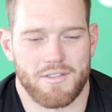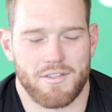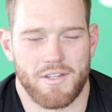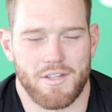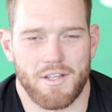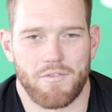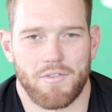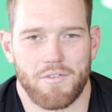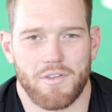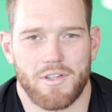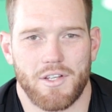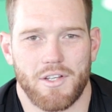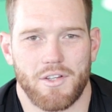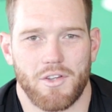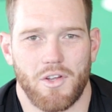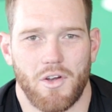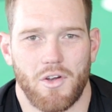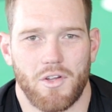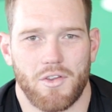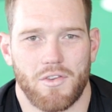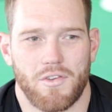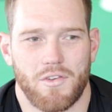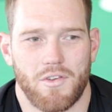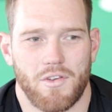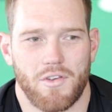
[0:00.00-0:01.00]
definitely
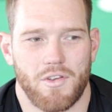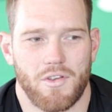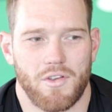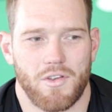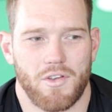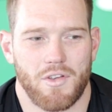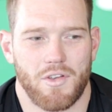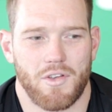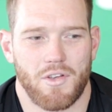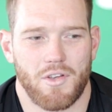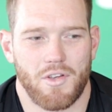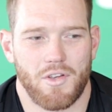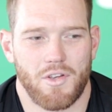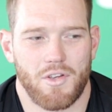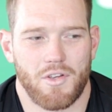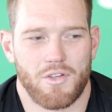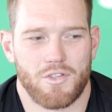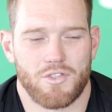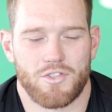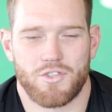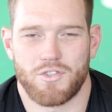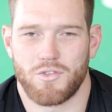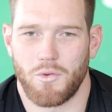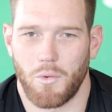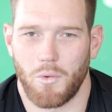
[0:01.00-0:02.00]
not
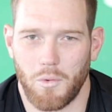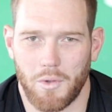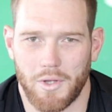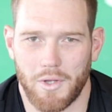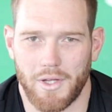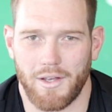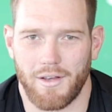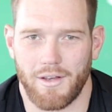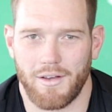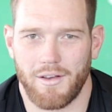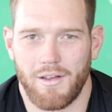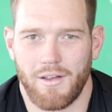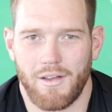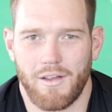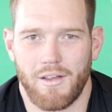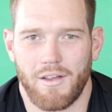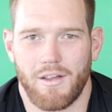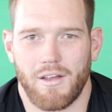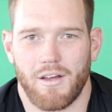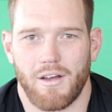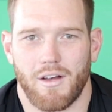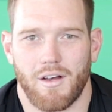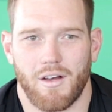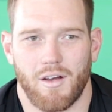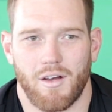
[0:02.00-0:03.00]
stalling.
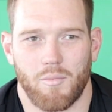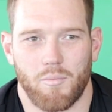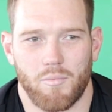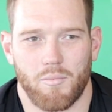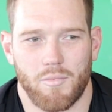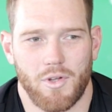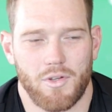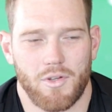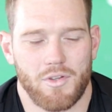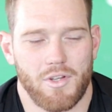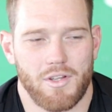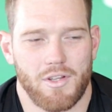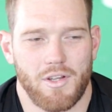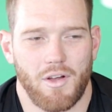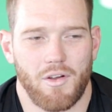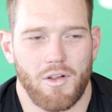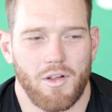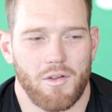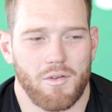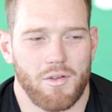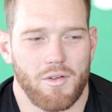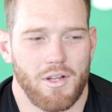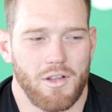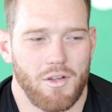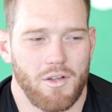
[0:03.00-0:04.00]
Not that
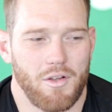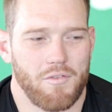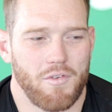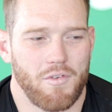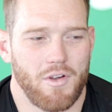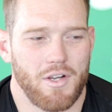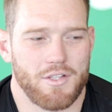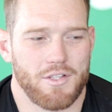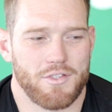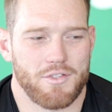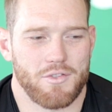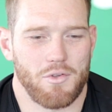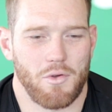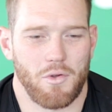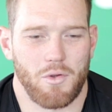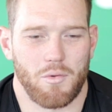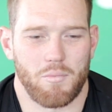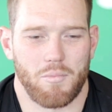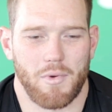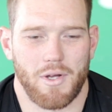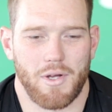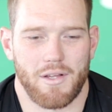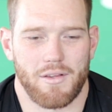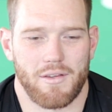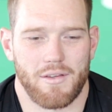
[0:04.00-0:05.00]
a lot of guys stall,
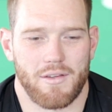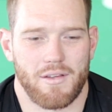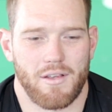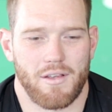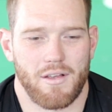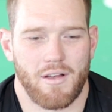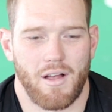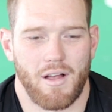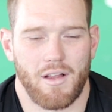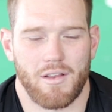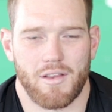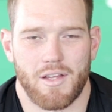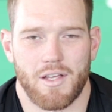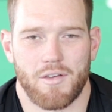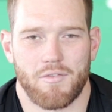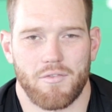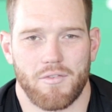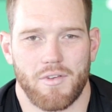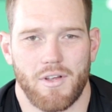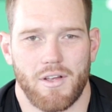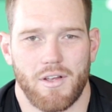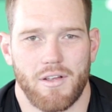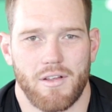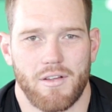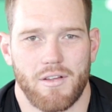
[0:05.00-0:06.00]
but
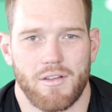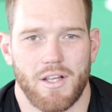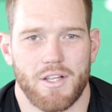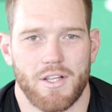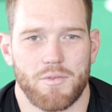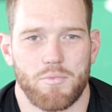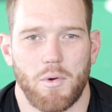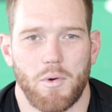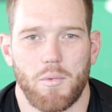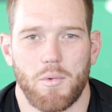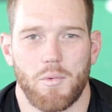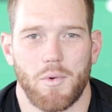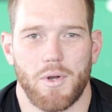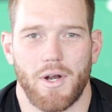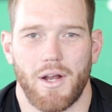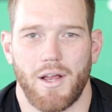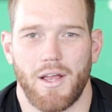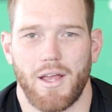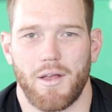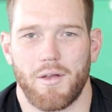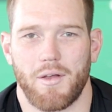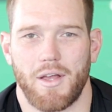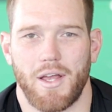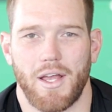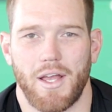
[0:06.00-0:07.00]
that's probably what I
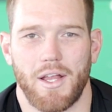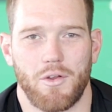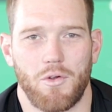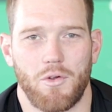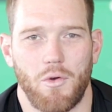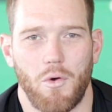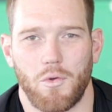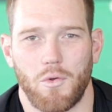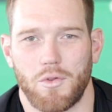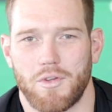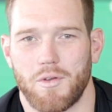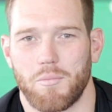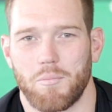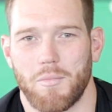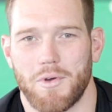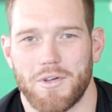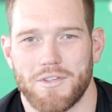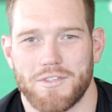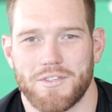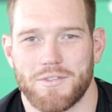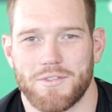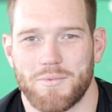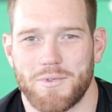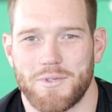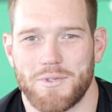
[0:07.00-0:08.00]
get caught the
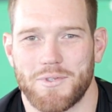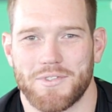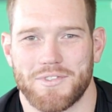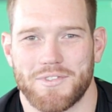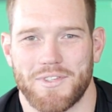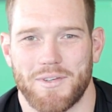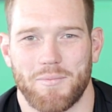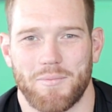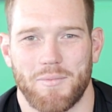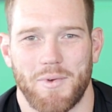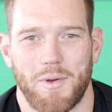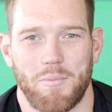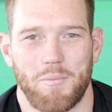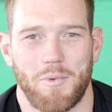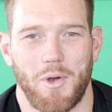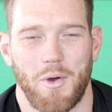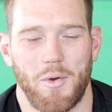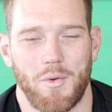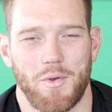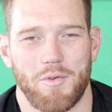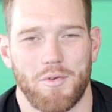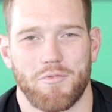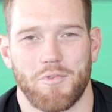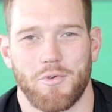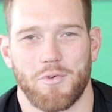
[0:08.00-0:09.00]
most, is because I'm
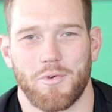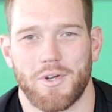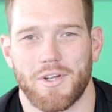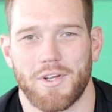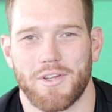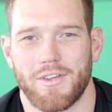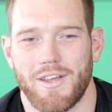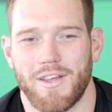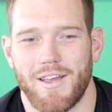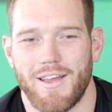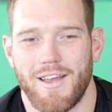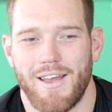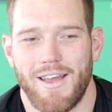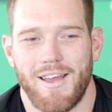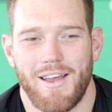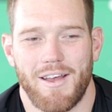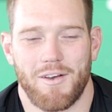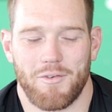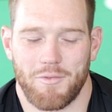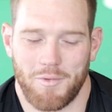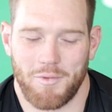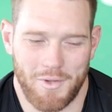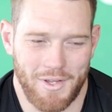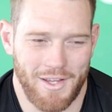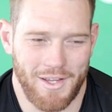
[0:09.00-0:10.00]
going for it.
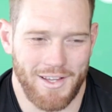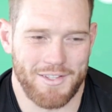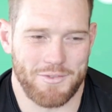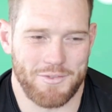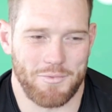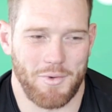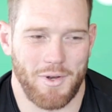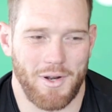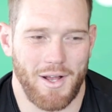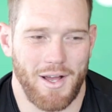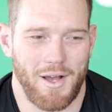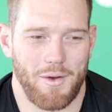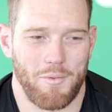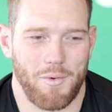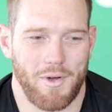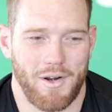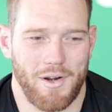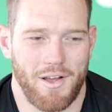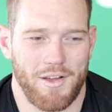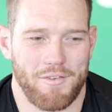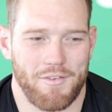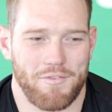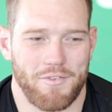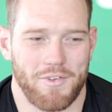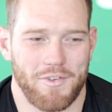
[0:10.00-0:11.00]
Well, that's what
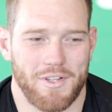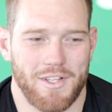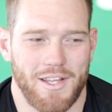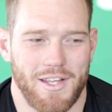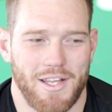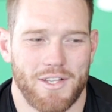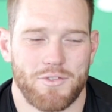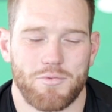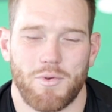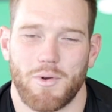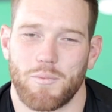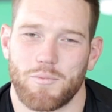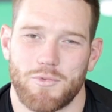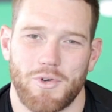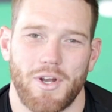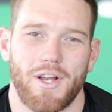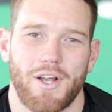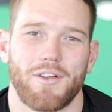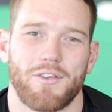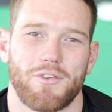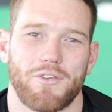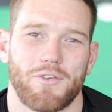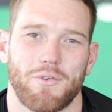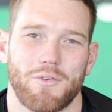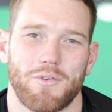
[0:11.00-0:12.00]
I feel, and that's what I'm
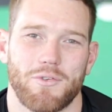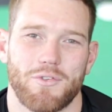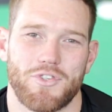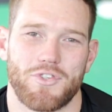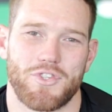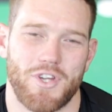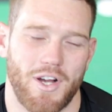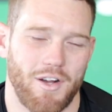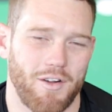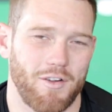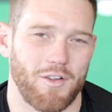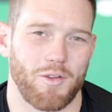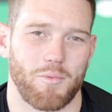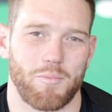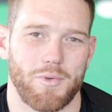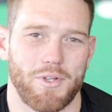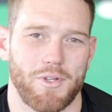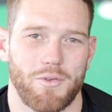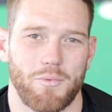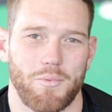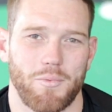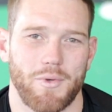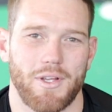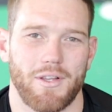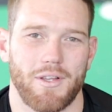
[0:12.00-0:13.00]
trying to juggle
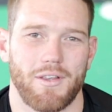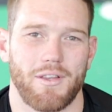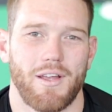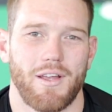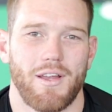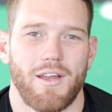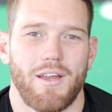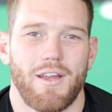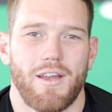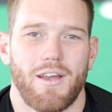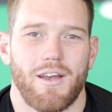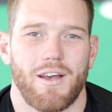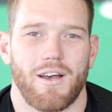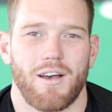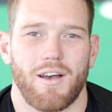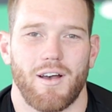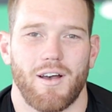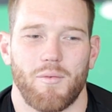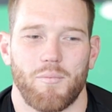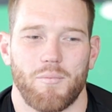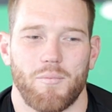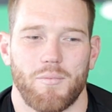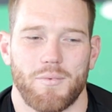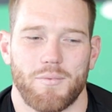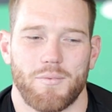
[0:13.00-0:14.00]
between.
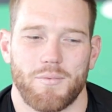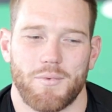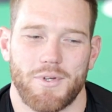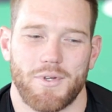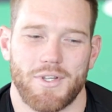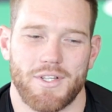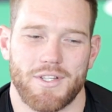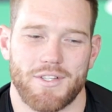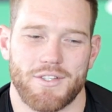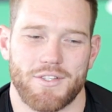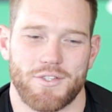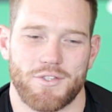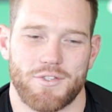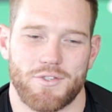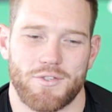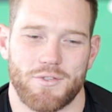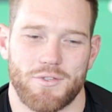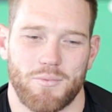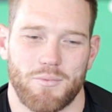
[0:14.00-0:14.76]
Is